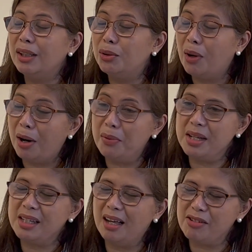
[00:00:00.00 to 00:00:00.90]

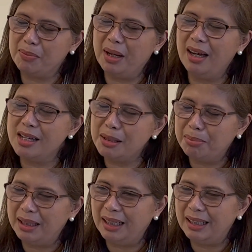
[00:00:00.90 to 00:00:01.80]
ourselves, my husband
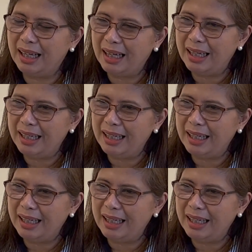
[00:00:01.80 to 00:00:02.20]
and I,